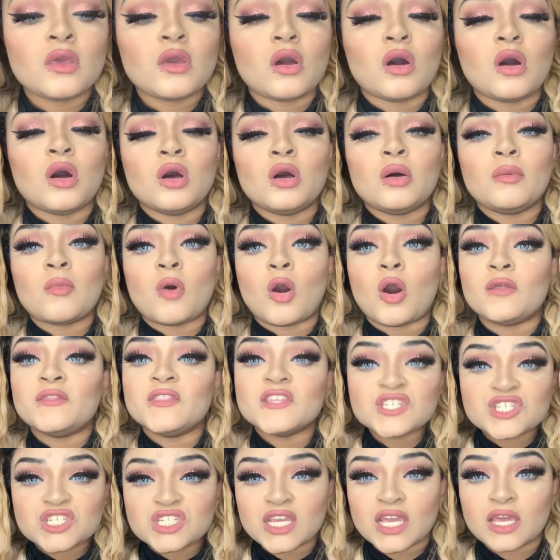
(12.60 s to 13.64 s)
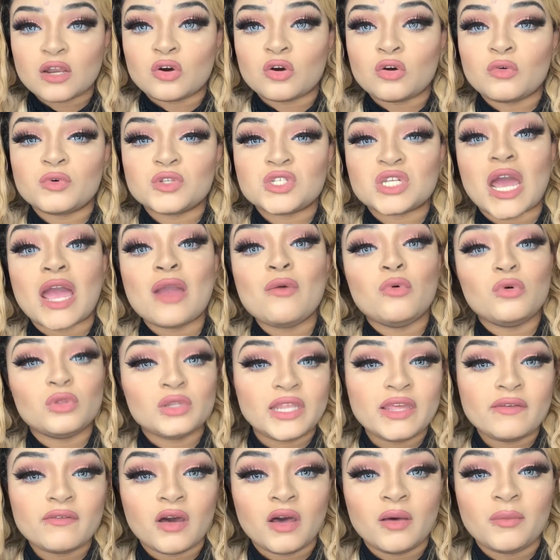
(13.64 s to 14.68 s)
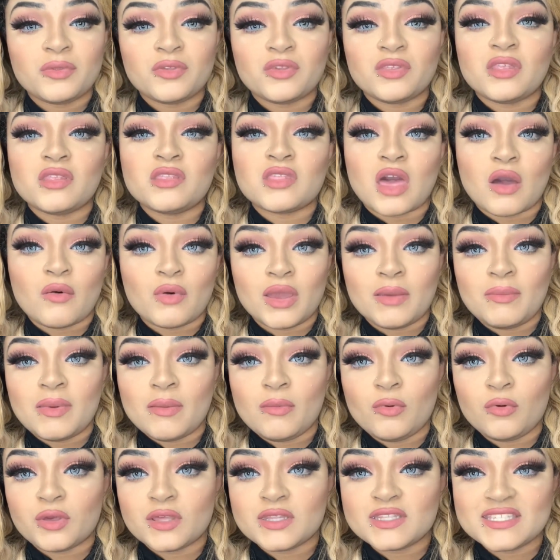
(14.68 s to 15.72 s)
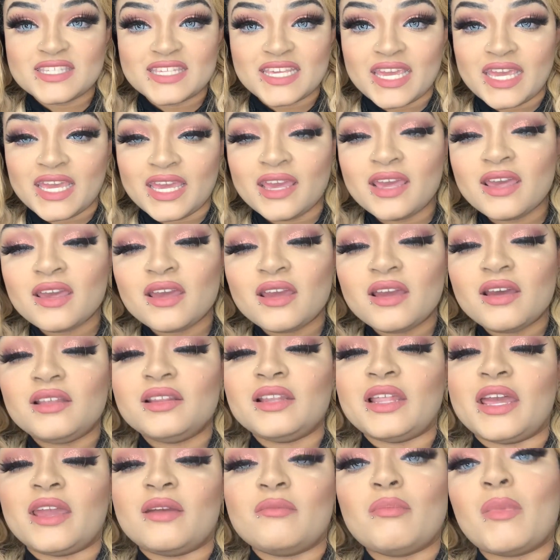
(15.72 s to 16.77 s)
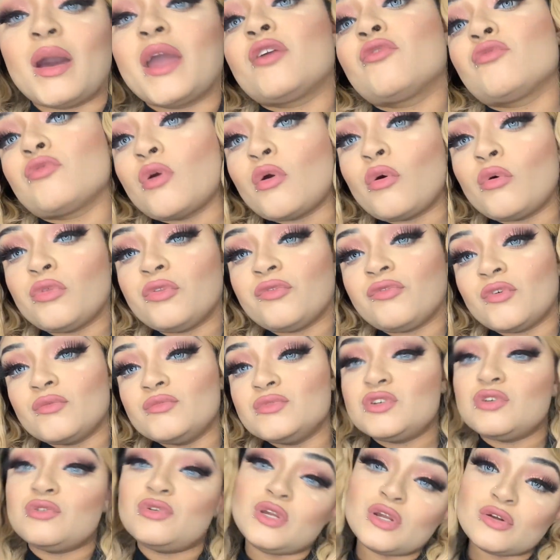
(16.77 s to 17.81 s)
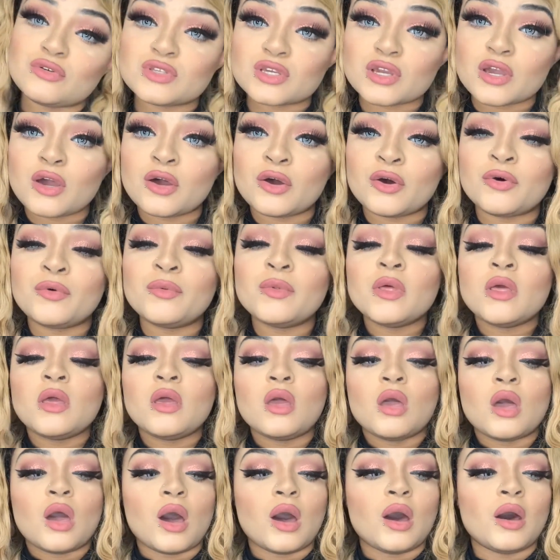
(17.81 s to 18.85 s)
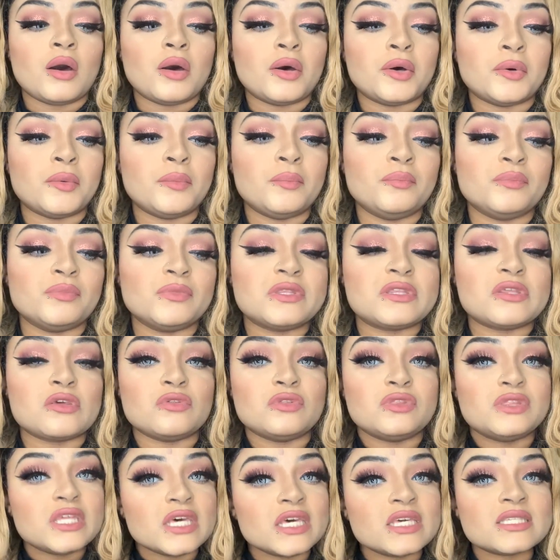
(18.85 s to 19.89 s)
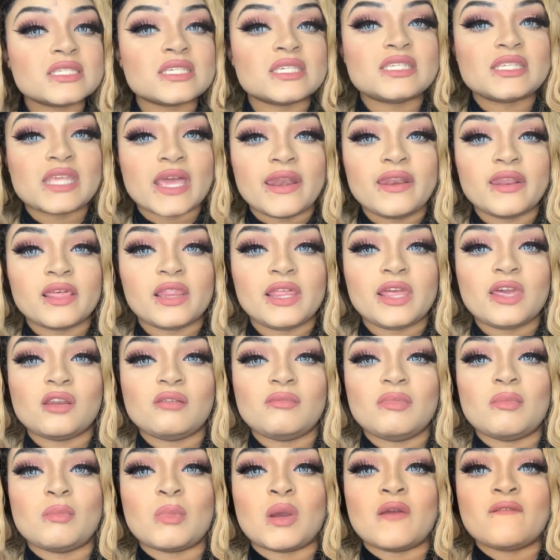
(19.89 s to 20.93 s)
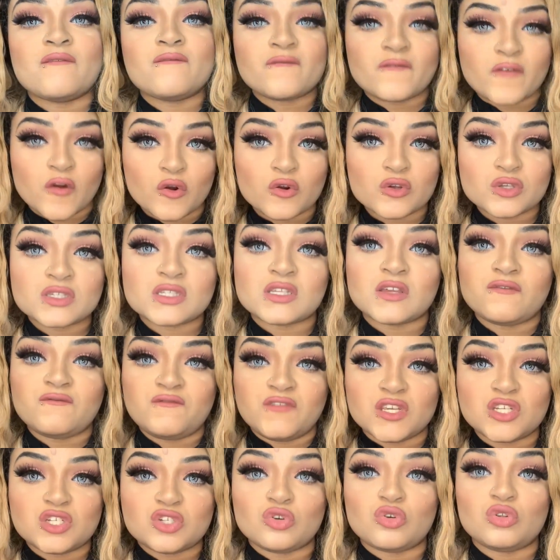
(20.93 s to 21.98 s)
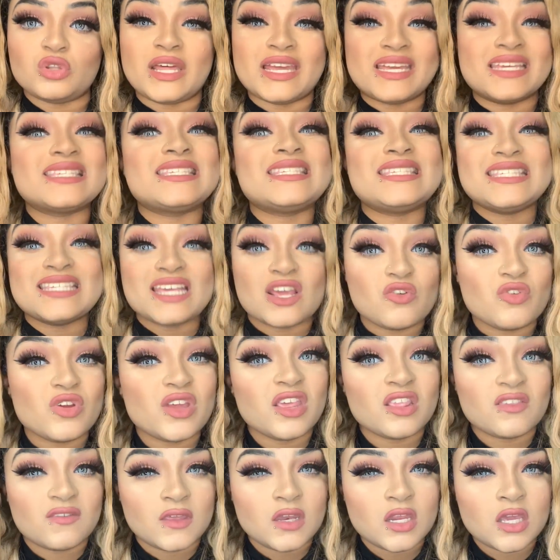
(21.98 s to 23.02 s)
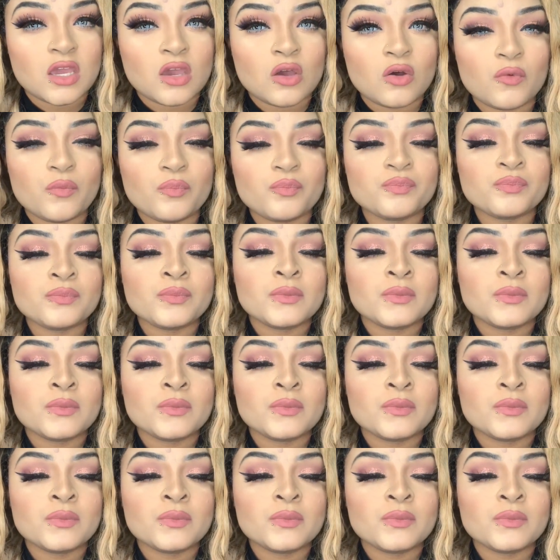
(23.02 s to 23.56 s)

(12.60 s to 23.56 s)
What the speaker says: on this channel, which I will leave up so then that way people can see like my growth from 2 years ago. So this is technically gonna be my first official like serious video.